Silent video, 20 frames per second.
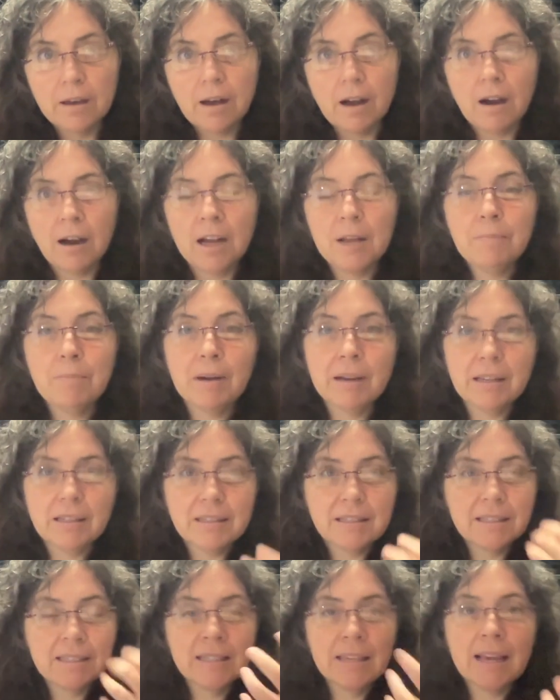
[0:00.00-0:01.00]
I might
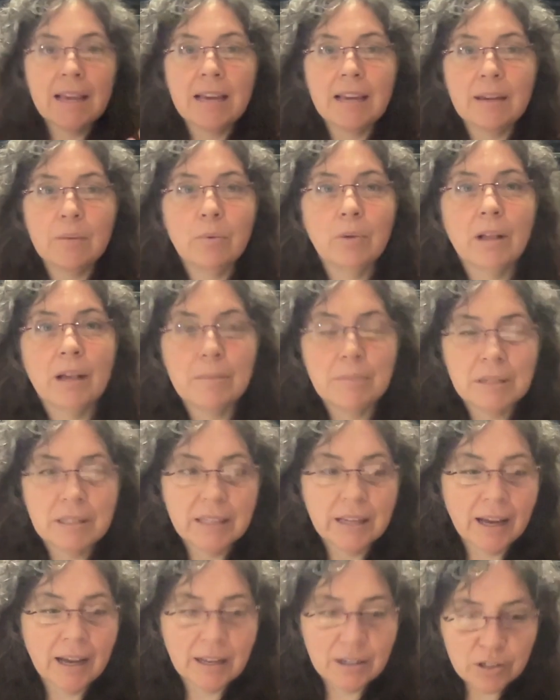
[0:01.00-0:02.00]
say, well, I'm
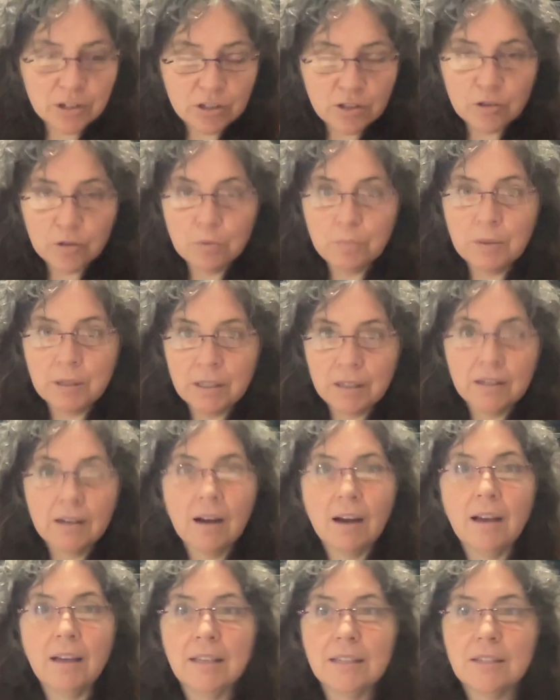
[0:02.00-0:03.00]
attached to you being
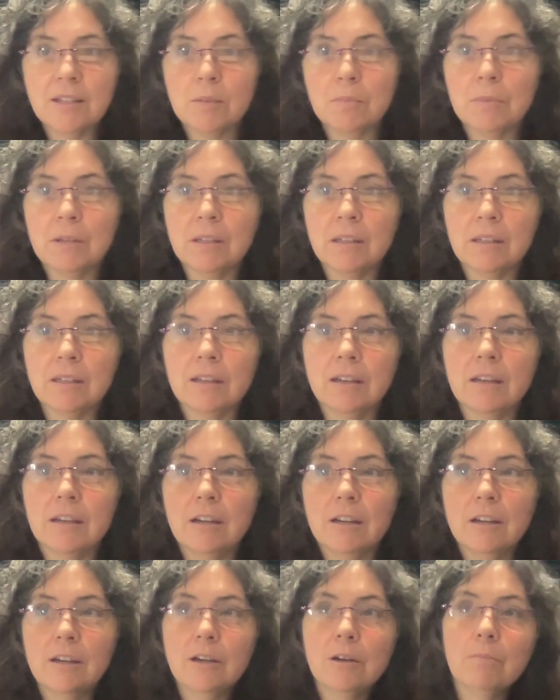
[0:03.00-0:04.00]
kind to me,
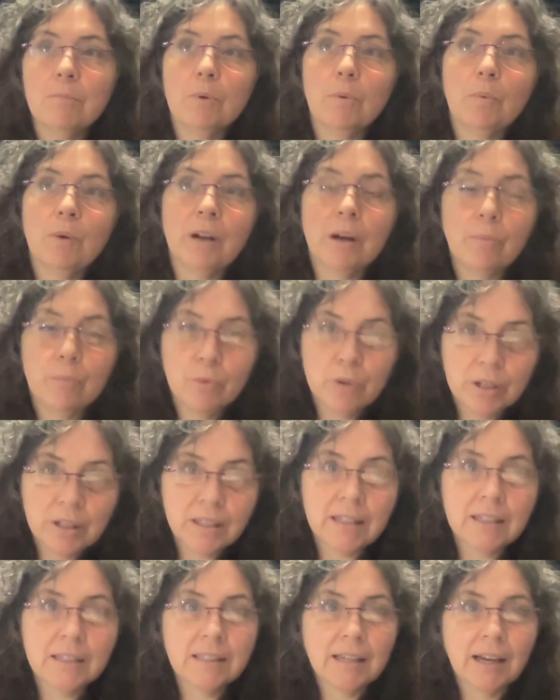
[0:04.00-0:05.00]
but what I'm
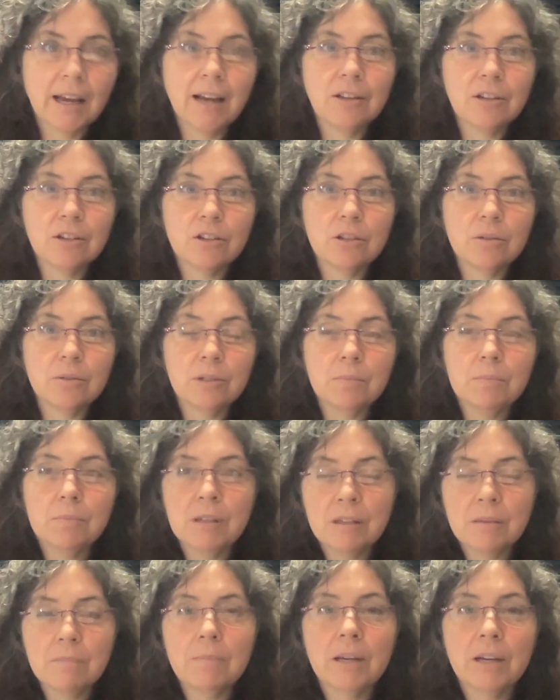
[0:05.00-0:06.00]
really attached to is
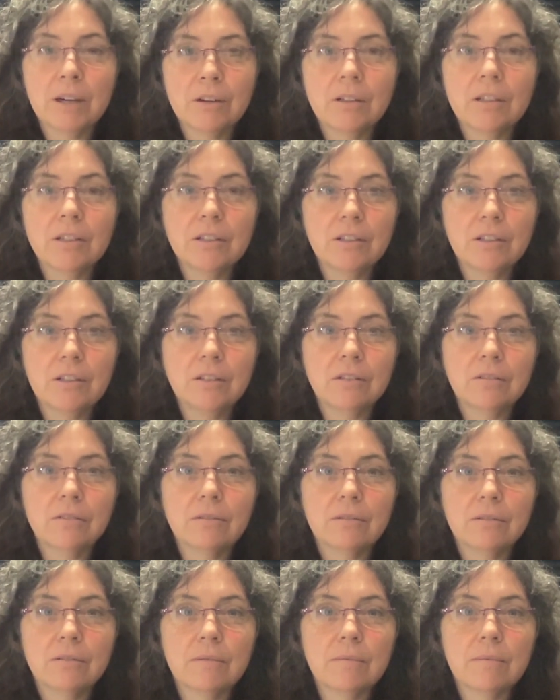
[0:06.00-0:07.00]
being married to you.
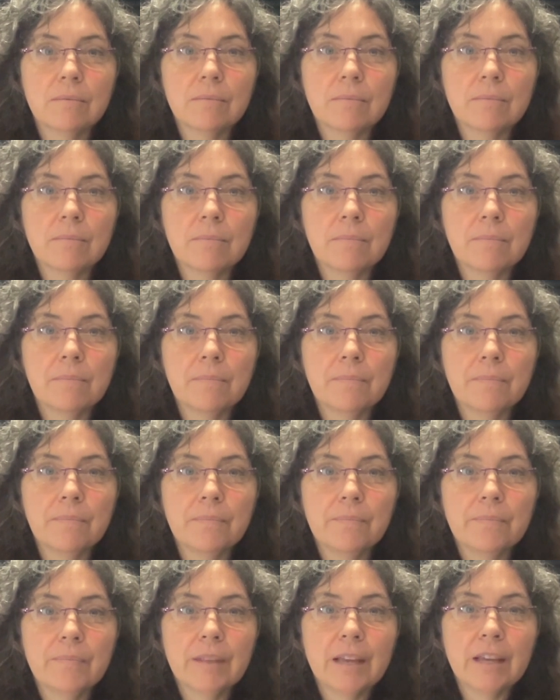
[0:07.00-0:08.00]

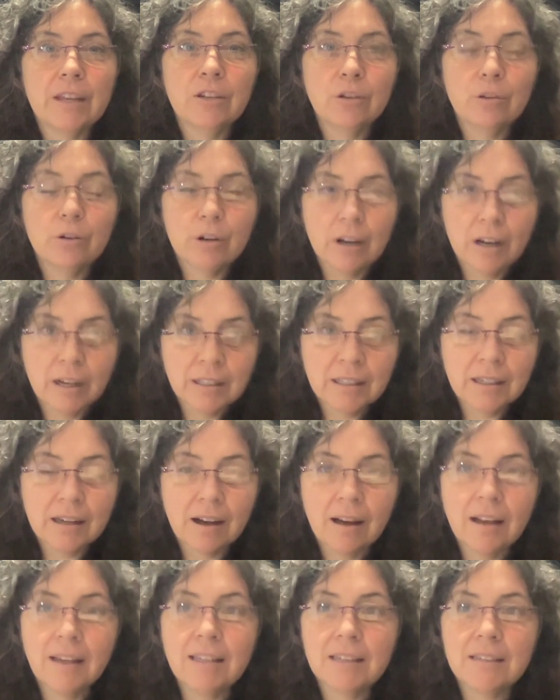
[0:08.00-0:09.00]
And your
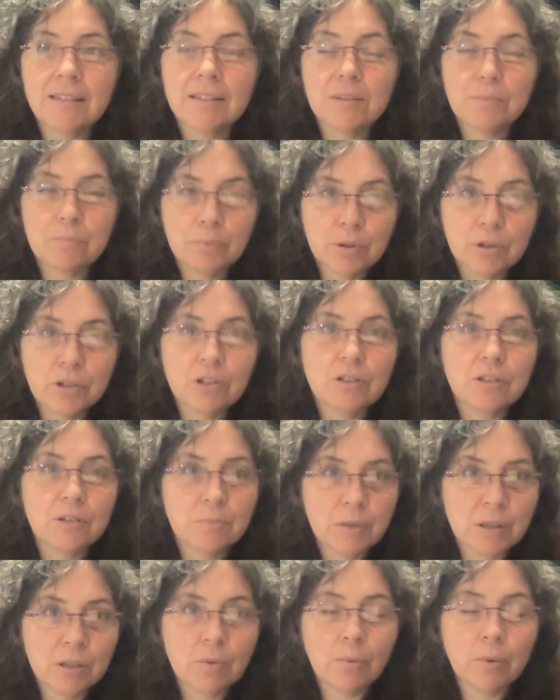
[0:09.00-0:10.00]
unkindness pushes
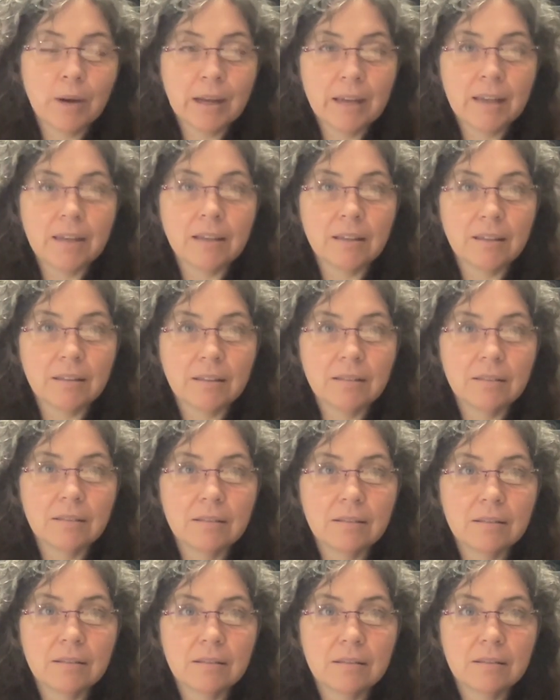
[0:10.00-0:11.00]
me away.
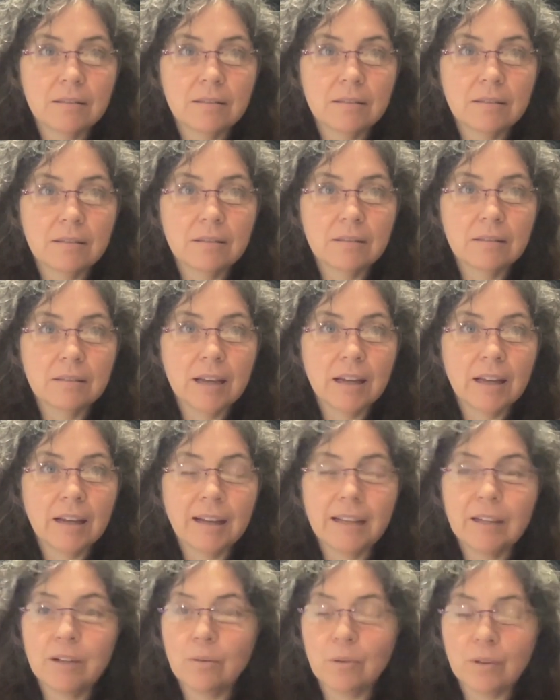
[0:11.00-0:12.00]
And
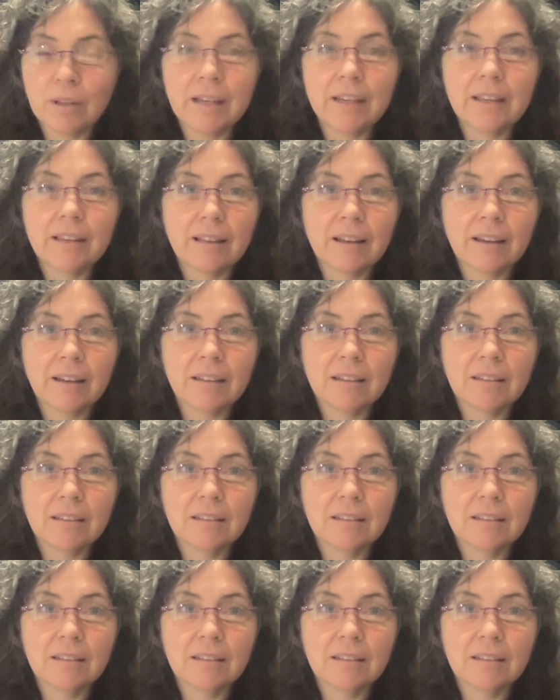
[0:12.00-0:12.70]
I don't like that.